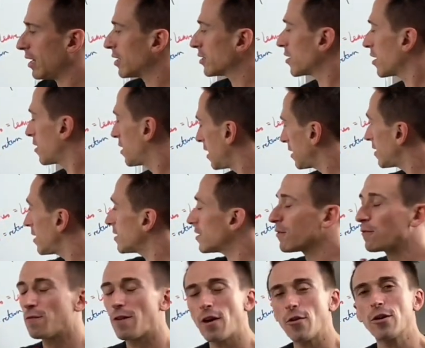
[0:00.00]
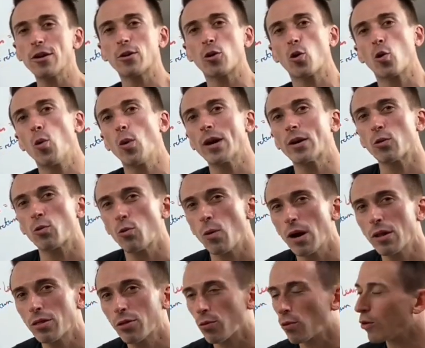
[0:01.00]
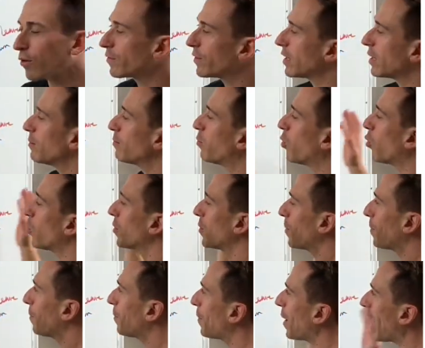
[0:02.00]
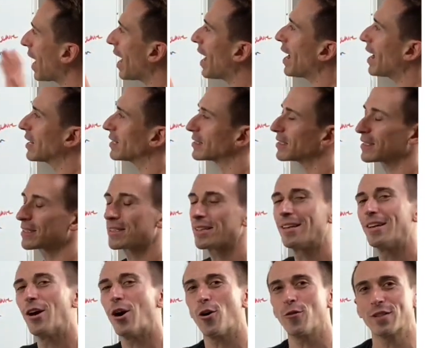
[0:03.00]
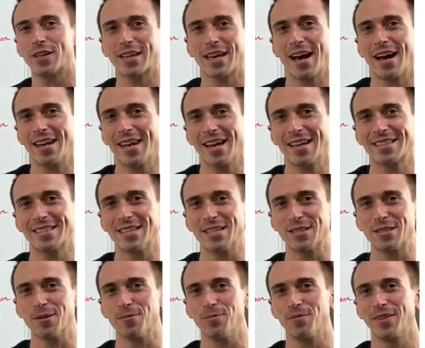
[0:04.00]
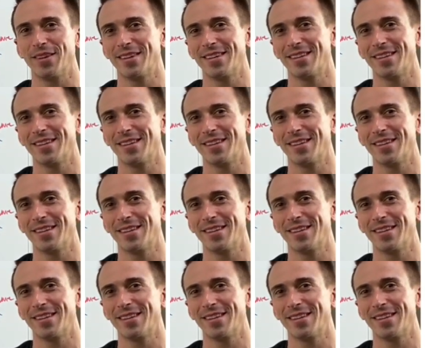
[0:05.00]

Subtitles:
So this is a very quick run through of the important parts of the cardiac system.